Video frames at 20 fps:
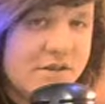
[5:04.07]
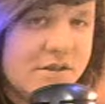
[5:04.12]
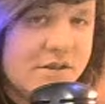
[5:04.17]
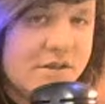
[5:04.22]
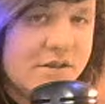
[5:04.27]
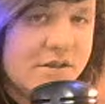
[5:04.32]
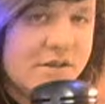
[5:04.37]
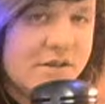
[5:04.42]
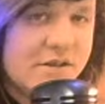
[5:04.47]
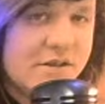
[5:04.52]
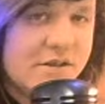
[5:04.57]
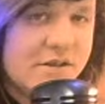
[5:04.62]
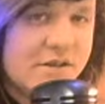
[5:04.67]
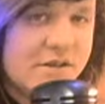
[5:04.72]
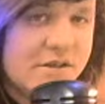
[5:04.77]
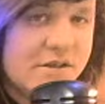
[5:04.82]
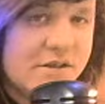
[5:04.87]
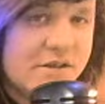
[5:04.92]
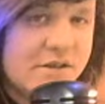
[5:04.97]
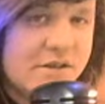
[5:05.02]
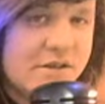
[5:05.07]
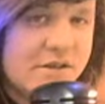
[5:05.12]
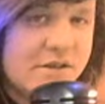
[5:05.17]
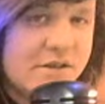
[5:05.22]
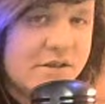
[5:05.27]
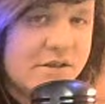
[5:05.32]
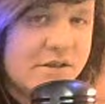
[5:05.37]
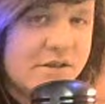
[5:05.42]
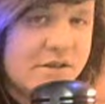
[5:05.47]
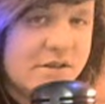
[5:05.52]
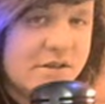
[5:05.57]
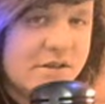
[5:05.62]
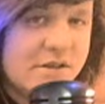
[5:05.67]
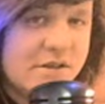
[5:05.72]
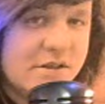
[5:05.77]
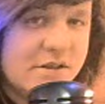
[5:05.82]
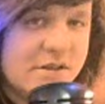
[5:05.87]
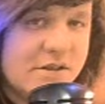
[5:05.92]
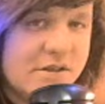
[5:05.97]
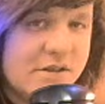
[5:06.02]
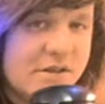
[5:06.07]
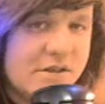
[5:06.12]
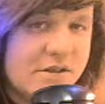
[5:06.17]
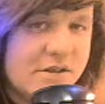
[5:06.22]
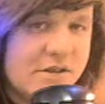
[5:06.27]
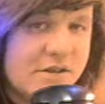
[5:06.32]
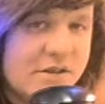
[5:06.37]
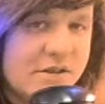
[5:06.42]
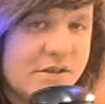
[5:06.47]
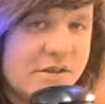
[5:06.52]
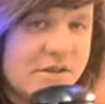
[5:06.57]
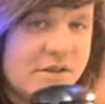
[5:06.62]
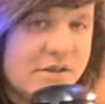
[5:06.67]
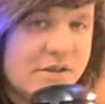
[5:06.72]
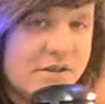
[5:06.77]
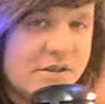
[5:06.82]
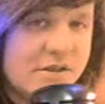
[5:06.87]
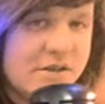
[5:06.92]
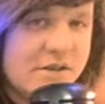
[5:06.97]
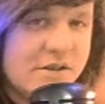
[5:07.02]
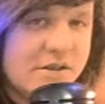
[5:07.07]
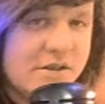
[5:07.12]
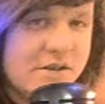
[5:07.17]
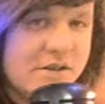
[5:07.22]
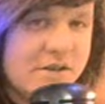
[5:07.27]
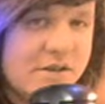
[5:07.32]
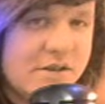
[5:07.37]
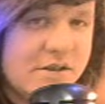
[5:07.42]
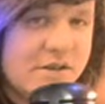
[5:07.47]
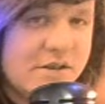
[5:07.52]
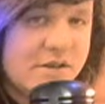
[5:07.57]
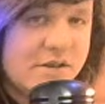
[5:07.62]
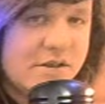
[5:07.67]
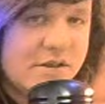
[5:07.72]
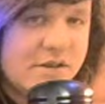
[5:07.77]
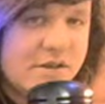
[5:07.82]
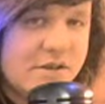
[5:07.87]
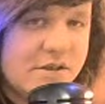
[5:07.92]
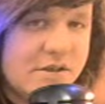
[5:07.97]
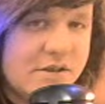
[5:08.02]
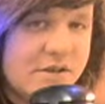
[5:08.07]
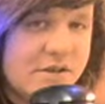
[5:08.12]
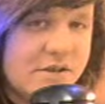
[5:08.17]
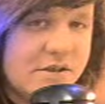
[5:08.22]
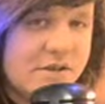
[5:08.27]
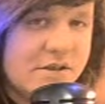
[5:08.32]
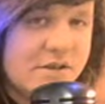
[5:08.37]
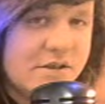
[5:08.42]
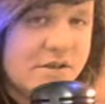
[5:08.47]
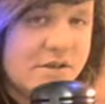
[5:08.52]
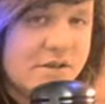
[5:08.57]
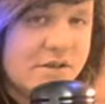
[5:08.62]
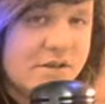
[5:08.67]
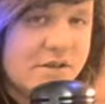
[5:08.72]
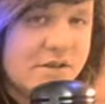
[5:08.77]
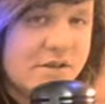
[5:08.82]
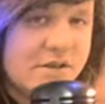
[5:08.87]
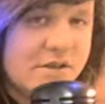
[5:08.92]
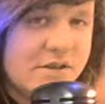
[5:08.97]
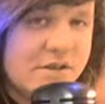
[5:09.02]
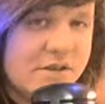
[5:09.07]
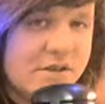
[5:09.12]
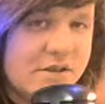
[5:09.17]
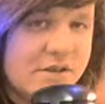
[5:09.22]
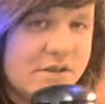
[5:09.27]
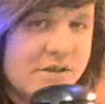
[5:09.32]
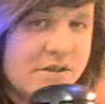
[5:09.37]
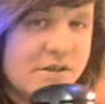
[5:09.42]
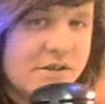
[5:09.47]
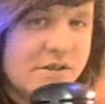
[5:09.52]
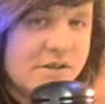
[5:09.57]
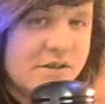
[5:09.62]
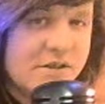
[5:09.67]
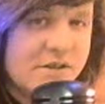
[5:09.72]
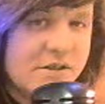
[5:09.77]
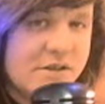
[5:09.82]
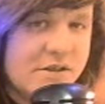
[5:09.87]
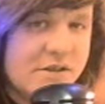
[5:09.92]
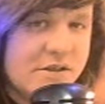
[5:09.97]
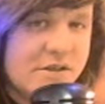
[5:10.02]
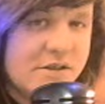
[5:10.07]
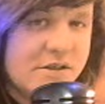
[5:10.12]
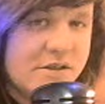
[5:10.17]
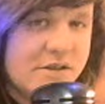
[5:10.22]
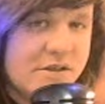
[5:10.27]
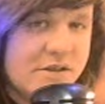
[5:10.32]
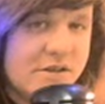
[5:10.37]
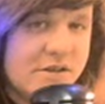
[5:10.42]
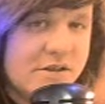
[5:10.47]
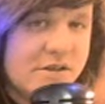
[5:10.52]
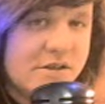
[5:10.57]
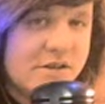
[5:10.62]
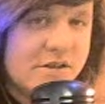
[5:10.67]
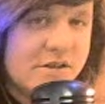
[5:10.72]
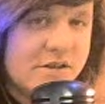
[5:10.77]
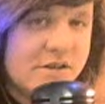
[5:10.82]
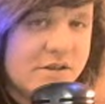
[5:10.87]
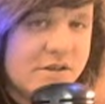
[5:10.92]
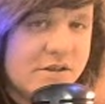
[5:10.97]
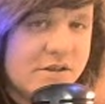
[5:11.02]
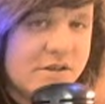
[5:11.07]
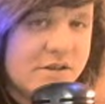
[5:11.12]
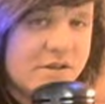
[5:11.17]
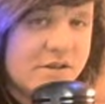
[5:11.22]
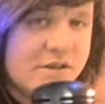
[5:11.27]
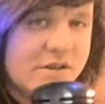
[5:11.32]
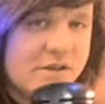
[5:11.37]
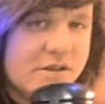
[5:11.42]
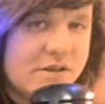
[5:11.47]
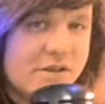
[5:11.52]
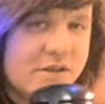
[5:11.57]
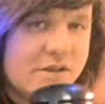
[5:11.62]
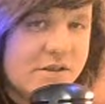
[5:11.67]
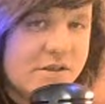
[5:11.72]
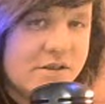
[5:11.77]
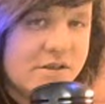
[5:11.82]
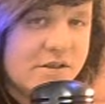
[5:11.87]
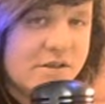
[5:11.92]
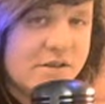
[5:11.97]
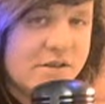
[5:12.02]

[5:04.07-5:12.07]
This person isn't speaking.